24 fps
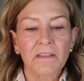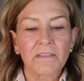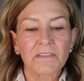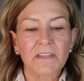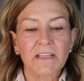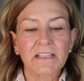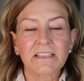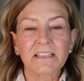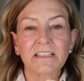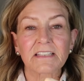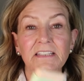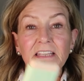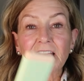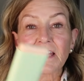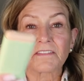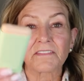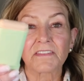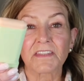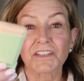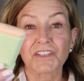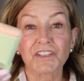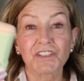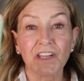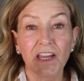This is in
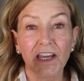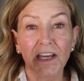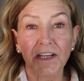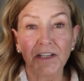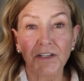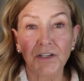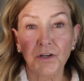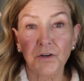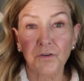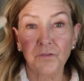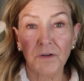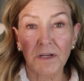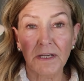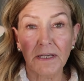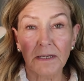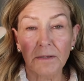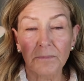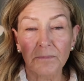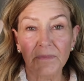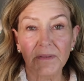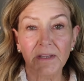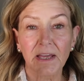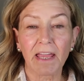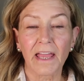the shade
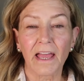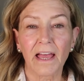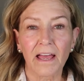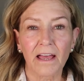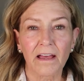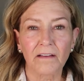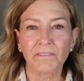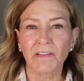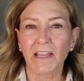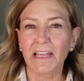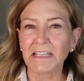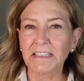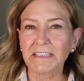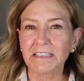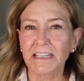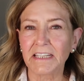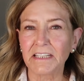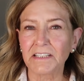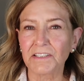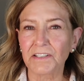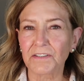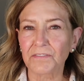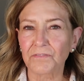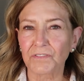Cream. They have
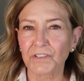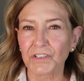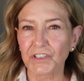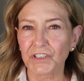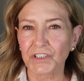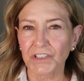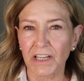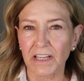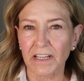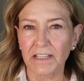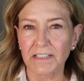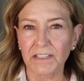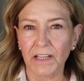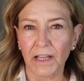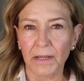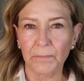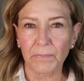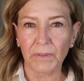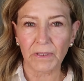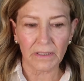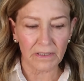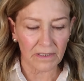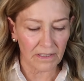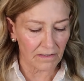18 different shades, I
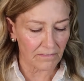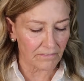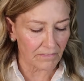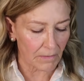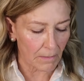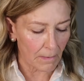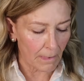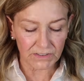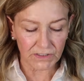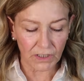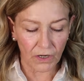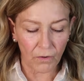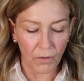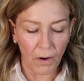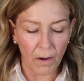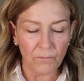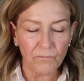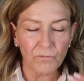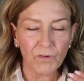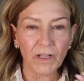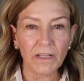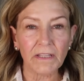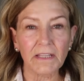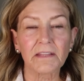believe. So I'm
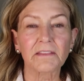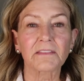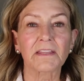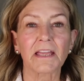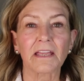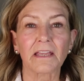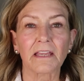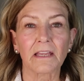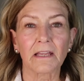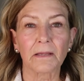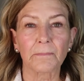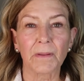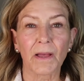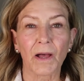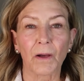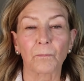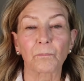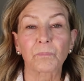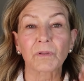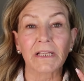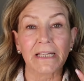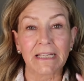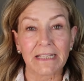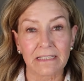really thinking about
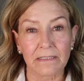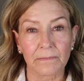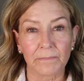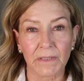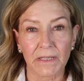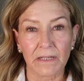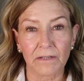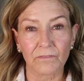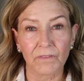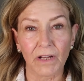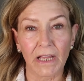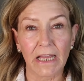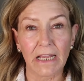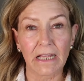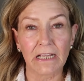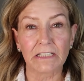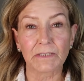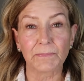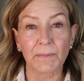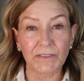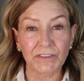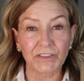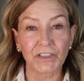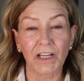placement, right?
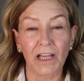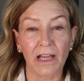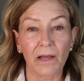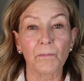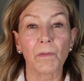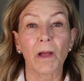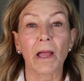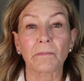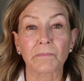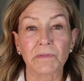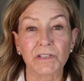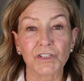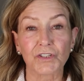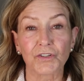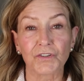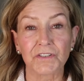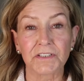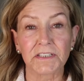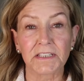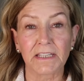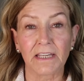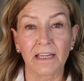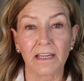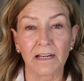Especially on my mature
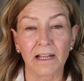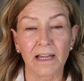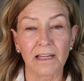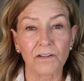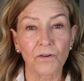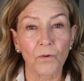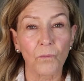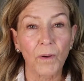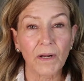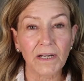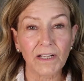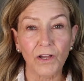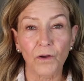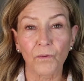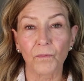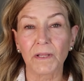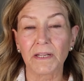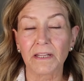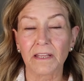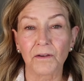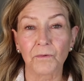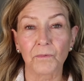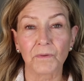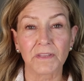skin. I don't want to go
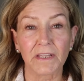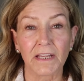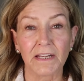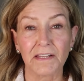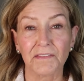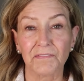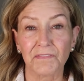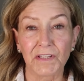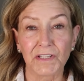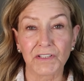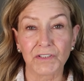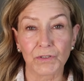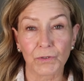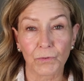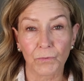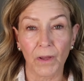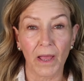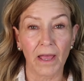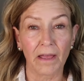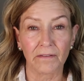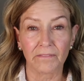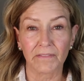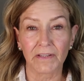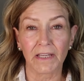in there with anything too
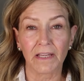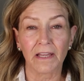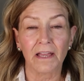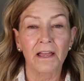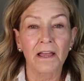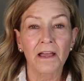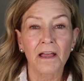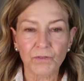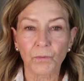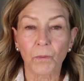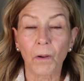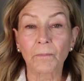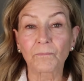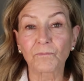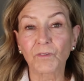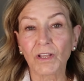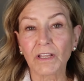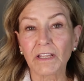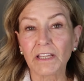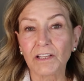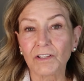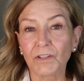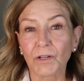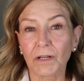heavy. So I'm
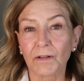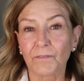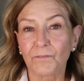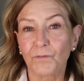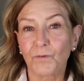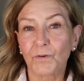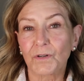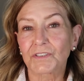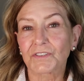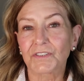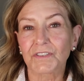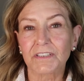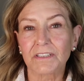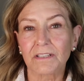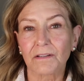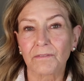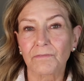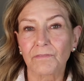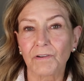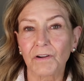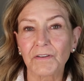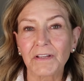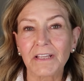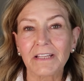really looking for just a
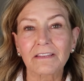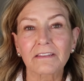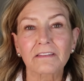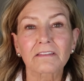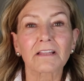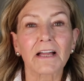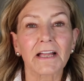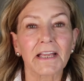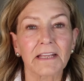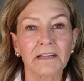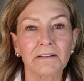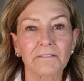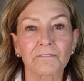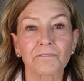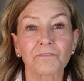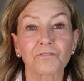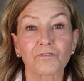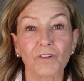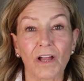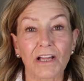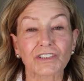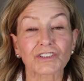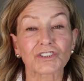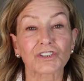very light,
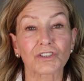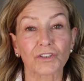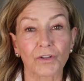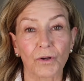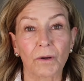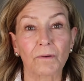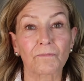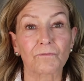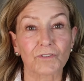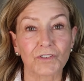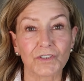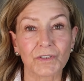fresh look for